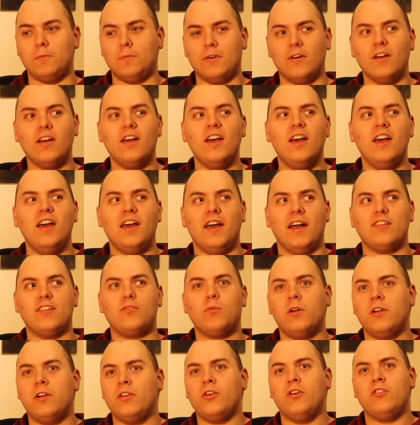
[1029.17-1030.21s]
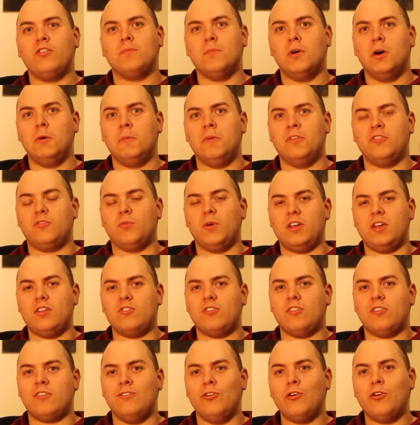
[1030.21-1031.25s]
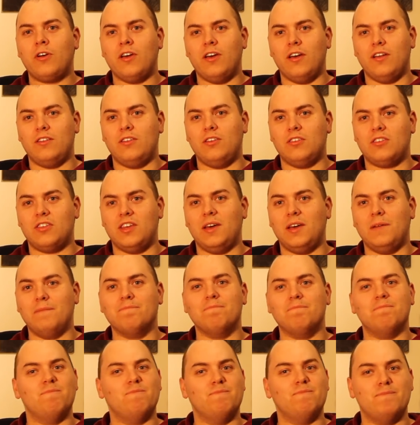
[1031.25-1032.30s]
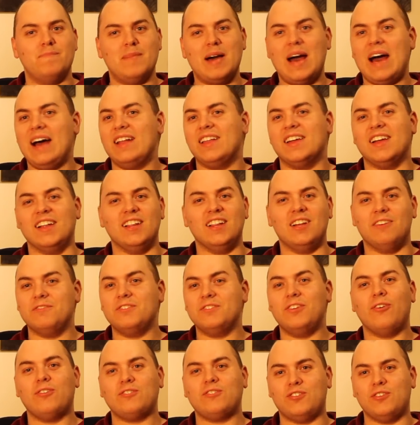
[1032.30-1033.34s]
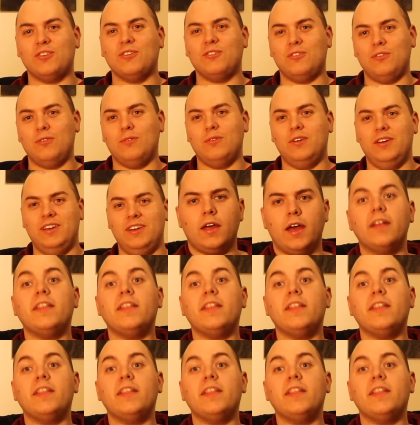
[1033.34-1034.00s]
but it's one of those moments where you just look at it and you think, man, I love Doctor Who.